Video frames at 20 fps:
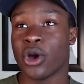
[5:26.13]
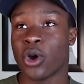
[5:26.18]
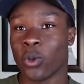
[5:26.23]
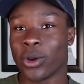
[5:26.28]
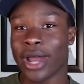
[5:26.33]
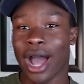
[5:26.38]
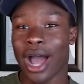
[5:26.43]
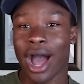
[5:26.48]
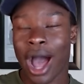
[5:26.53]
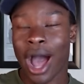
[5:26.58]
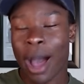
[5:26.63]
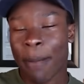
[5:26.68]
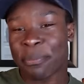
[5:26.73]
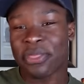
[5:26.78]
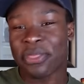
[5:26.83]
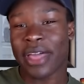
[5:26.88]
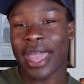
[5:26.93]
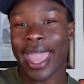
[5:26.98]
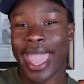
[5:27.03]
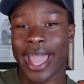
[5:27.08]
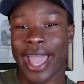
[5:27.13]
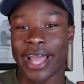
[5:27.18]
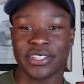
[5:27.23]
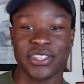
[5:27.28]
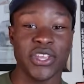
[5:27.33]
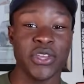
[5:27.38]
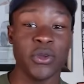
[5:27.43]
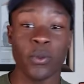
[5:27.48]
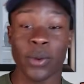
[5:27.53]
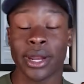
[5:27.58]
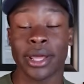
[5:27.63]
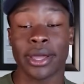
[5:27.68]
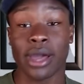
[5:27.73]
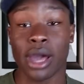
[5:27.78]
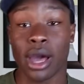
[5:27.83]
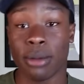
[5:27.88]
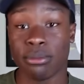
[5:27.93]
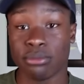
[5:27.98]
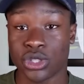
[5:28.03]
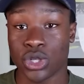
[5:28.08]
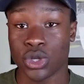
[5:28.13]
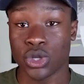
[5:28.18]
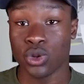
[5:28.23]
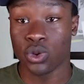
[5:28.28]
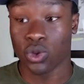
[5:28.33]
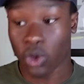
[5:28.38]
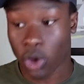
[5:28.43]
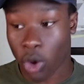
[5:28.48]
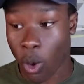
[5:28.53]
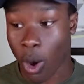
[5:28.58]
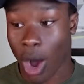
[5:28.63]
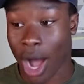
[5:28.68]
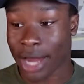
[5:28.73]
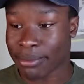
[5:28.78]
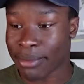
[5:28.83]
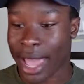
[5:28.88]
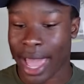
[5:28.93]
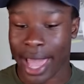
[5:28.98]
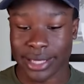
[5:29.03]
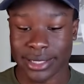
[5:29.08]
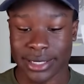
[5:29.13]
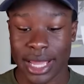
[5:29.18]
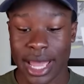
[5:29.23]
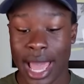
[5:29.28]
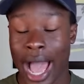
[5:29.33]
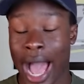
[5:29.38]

would up the ante when it comes to the Quad Max.